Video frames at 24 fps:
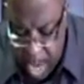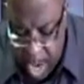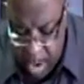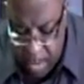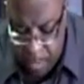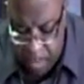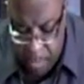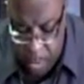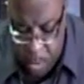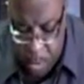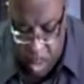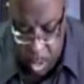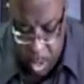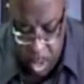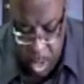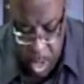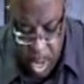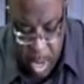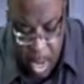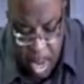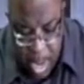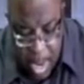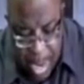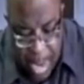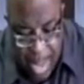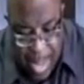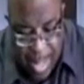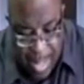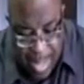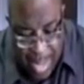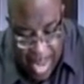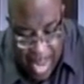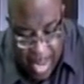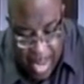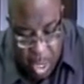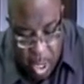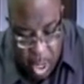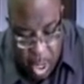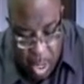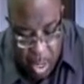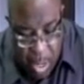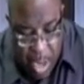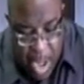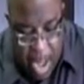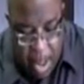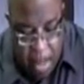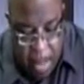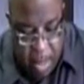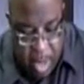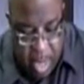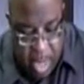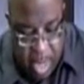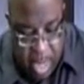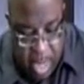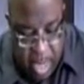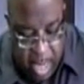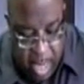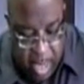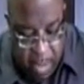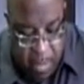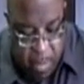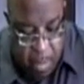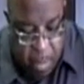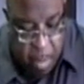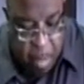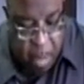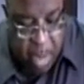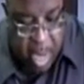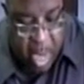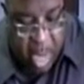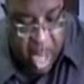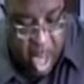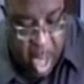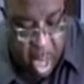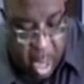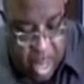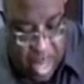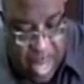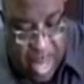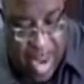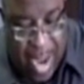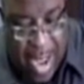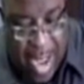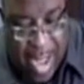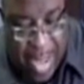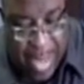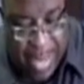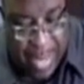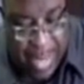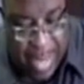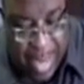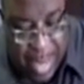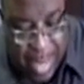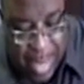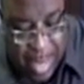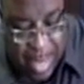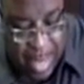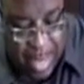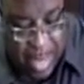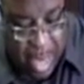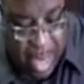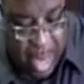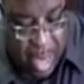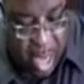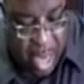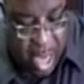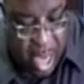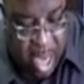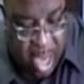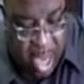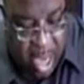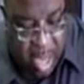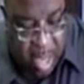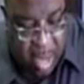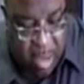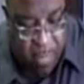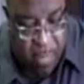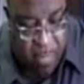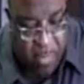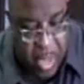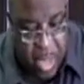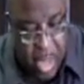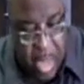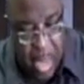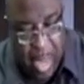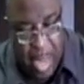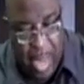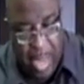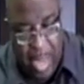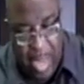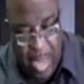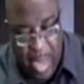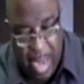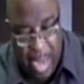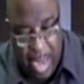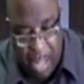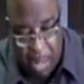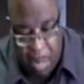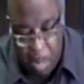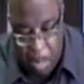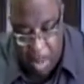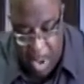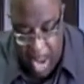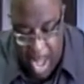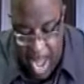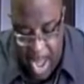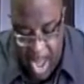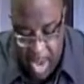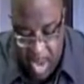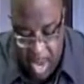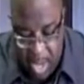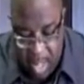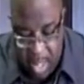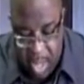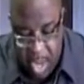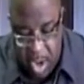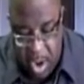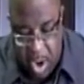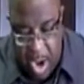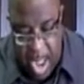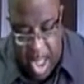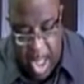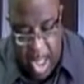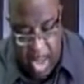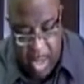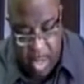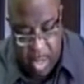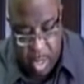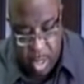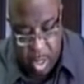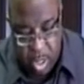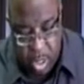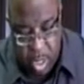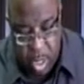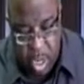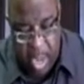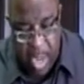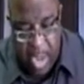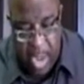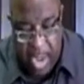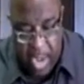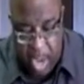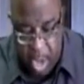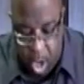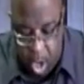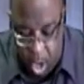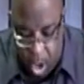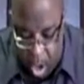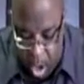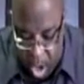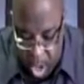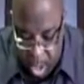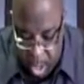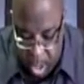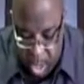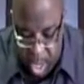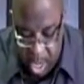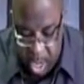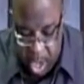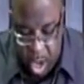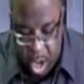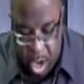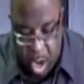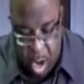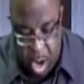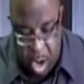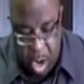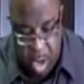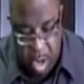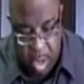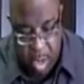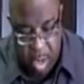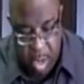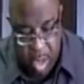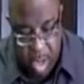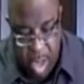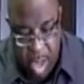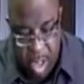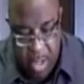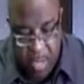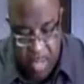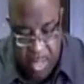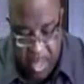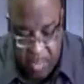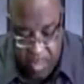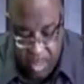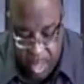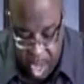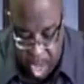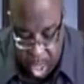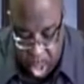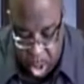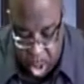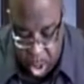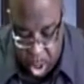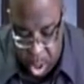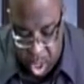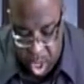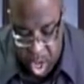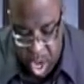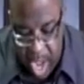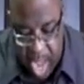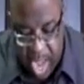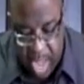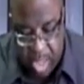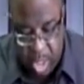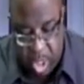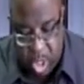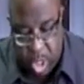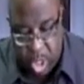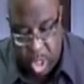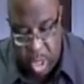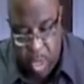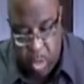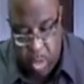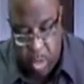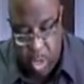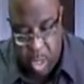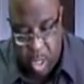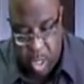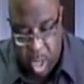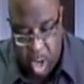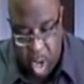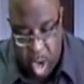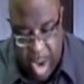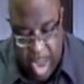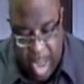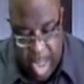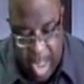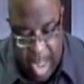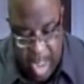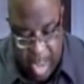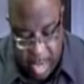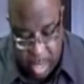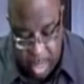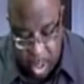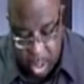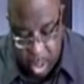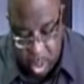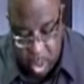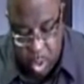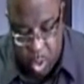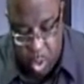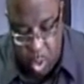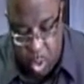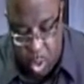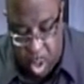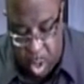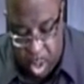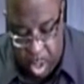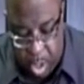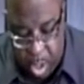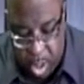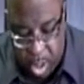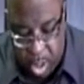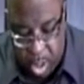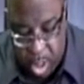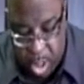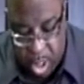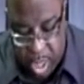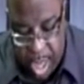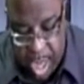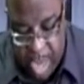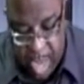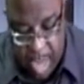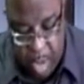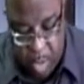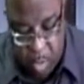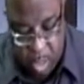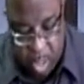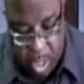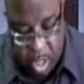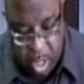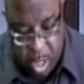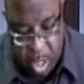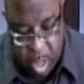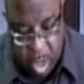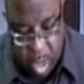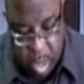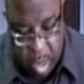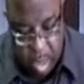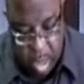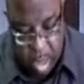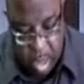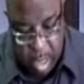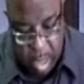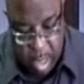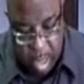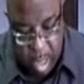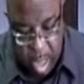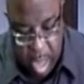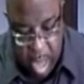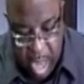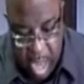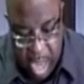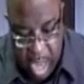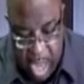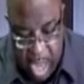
Therefore they could not believe, because that Isaiah said again, he hath blinded their eyes and hardened their heart, that they should not see with their eyes, nor understand with their heart,